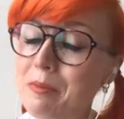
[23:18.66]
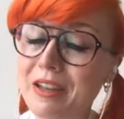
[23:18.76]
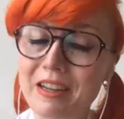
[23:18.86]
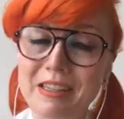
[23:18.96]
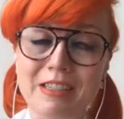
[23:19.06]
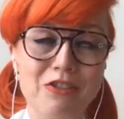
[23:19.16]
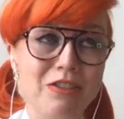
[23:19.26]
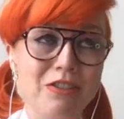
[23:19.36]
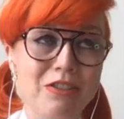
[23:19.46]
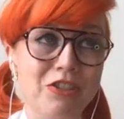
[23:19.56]
because
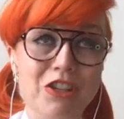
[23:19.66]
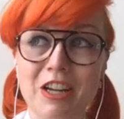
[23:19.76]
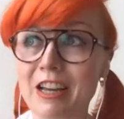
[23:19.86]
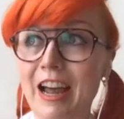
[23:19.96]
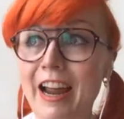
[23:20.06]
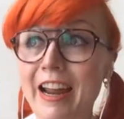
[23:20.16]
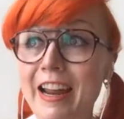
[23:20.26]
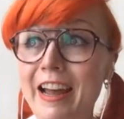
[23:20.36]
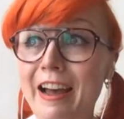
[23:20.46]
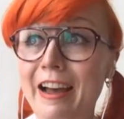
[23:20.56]
gee, I uh,